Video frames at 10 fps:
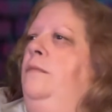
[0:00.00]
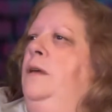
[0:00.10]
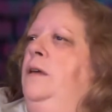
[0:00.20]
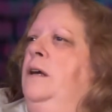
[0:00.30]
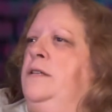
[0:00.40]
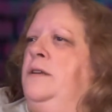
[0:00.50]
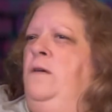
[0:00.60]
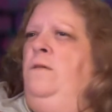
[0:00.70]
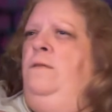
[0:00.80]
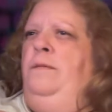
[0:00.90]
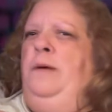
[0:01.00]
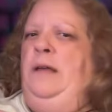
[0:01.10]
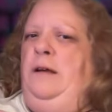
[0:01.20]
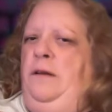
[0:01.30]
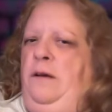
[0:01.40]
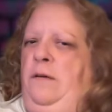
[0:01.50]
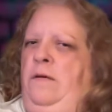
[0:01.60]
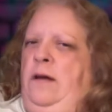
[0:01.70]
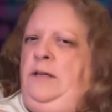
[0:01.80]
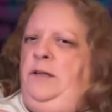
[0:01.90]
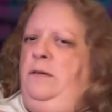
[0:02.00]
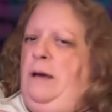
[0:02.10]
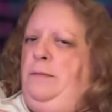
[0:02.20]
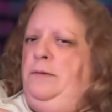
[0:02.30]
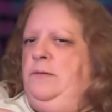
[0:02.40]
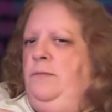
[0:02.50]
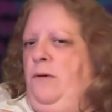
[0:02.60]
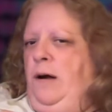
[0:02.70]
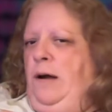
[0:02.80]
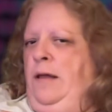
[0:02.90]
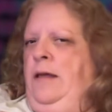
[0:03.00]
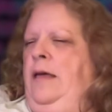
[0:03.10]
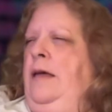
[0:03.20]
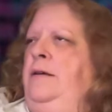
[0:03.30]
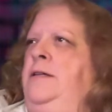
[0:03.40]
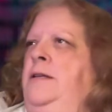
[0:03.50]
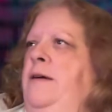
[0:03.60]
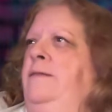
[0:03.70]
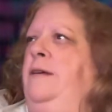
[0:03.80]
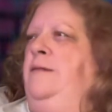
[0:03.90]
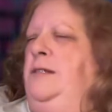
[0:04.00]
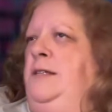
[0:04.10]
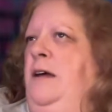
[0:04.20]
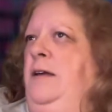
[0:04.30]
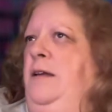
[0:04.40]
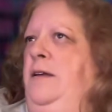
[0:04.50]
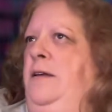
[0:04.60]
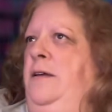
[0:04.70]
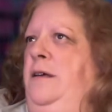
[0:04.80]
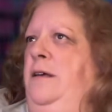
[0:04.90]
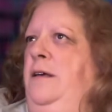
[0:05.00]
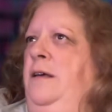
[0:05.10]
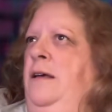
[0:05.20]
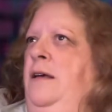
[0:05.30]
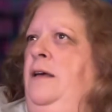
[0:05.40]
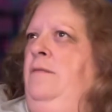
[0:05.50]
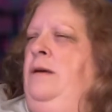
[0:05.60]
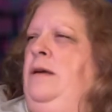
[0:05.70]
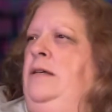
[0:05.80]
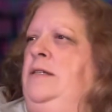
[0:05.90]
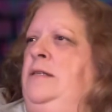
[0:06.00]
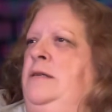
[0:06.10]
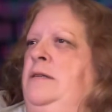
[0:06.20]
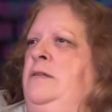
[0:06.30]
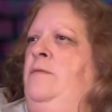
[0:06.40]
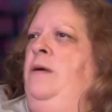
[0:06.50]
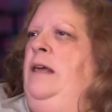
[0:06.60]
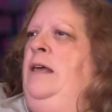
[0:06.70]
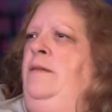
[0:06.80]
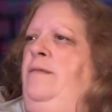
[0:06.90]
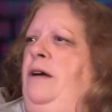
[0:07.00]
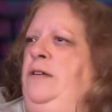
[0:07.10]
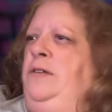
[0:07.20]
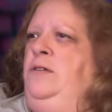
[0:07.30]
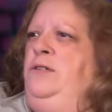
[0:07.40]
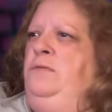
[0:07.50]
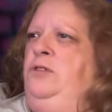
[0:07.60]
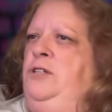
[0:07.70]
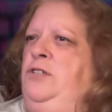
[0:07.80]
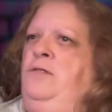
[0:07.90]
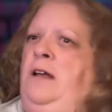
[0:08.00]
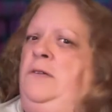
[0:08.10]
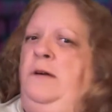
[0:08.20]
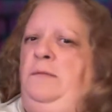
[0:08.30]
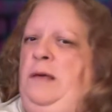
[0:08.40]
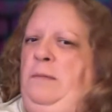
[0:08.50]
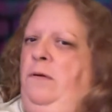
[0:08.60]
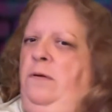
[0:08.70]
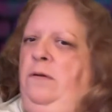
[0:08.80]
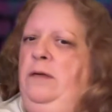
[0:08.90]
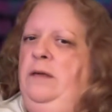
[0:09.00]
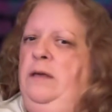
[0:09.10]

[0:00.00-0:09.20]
You guys know or may not know, I do Apple support, and now they've decided, because so many advisors were just transferring people